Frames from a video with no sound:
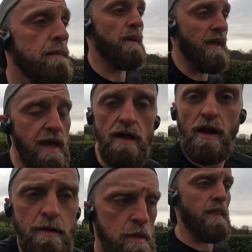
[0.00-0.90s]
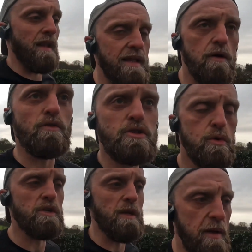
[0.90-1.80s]
but yeah, and that little
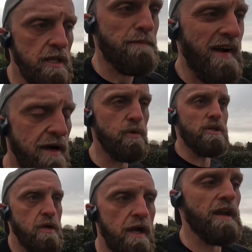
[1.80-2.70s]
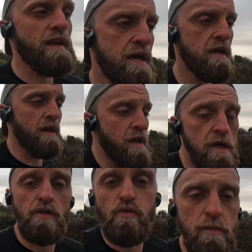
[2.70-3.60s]
squishy bit at the back, which again
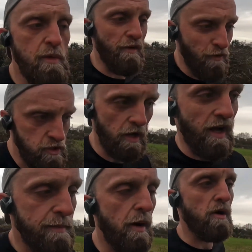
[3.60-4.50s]
threw me when I first got it out of the